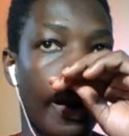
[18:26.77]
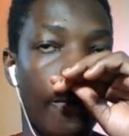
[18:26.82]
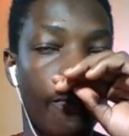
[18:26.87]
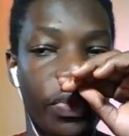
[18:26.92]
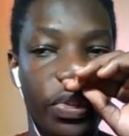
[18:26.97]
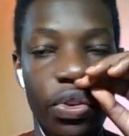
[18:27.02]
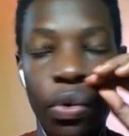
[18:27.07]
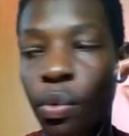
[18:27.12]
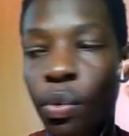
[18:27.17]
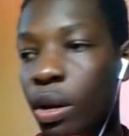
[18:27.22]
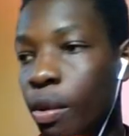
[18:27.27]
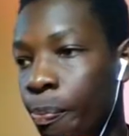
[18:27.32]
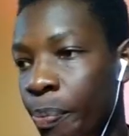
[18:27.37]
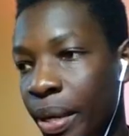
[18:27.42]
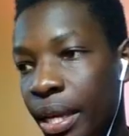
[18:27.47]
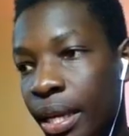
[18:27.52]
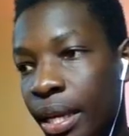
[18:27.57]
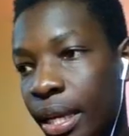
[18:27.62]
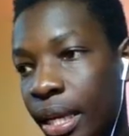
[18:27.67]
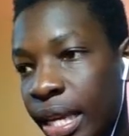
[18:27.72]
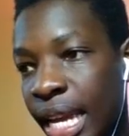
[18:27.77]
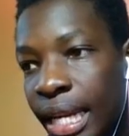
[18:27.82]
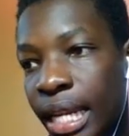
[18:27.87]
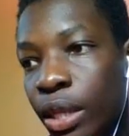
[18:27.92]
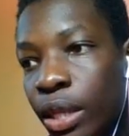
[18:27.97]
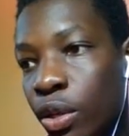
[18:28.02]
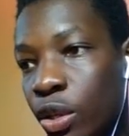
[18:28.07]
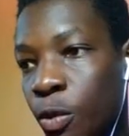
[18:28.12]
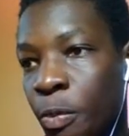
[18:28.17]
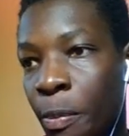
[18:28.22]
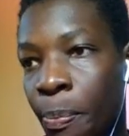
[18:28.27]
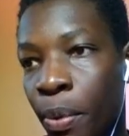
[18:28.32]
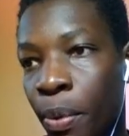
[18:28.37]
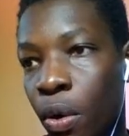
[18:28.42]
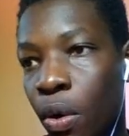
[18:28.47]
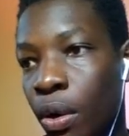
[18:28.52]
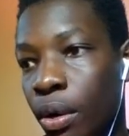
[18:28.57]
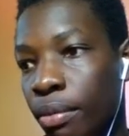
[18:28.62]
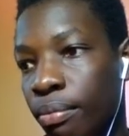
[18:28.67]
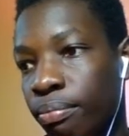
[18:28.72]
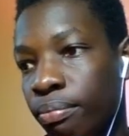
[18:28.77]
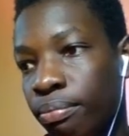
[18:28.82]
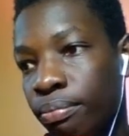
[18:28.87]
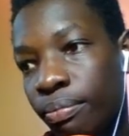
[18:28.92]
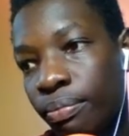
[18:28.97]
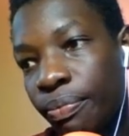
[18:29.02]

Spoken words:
So we'll be getting those people on.